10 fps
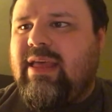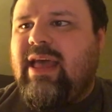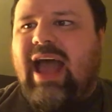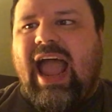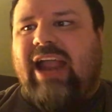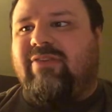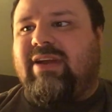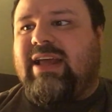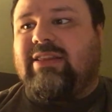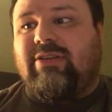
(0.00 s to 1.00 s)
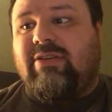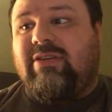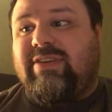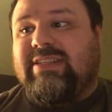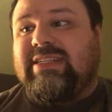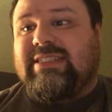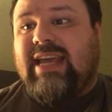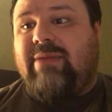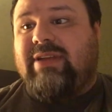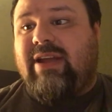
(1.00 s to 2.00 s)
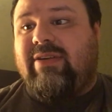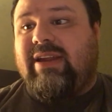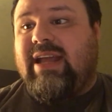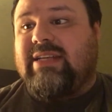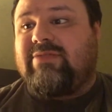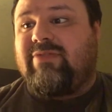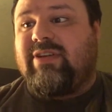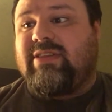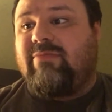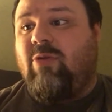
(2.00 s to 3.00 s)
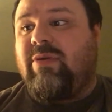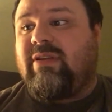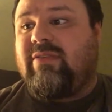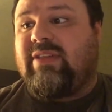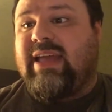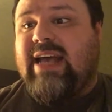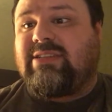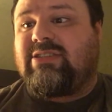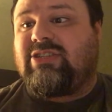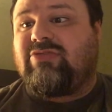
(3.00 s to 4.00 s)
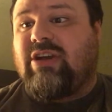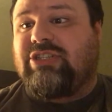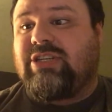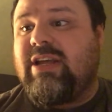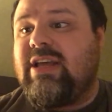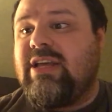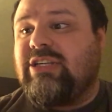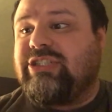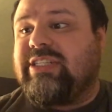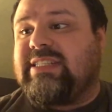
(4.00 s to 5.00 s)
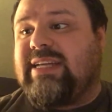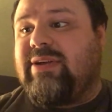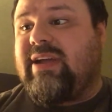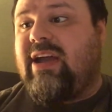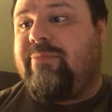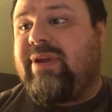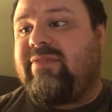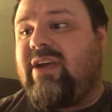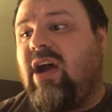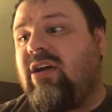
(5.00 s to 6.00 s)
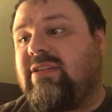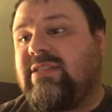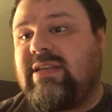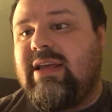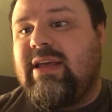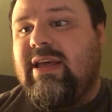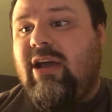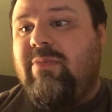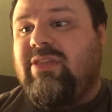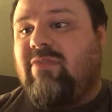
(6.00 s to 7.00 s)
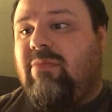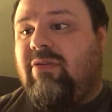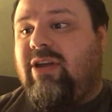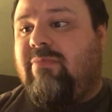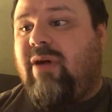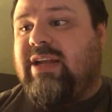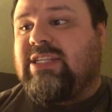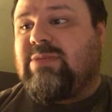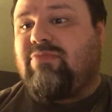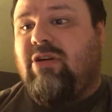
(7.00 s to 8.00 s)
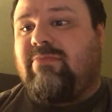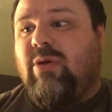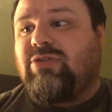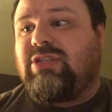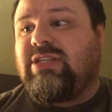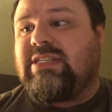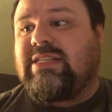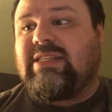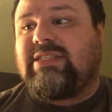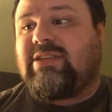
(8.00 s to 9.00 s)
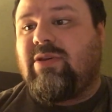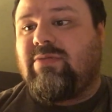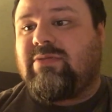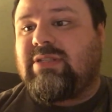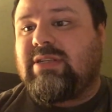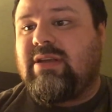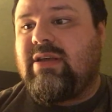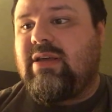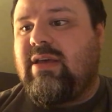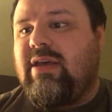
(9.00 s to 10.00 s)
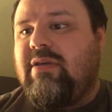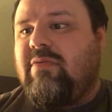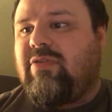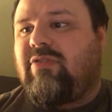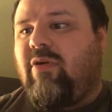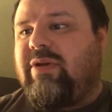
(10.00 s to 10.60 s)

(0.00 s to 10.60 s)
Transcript: Akron had learned of his escape, Taryn guessed, for at the moment of the castle's destruction, she had sent out a company of guards. Amid the rubble, their bodies sprawled motionless as the stones. With growing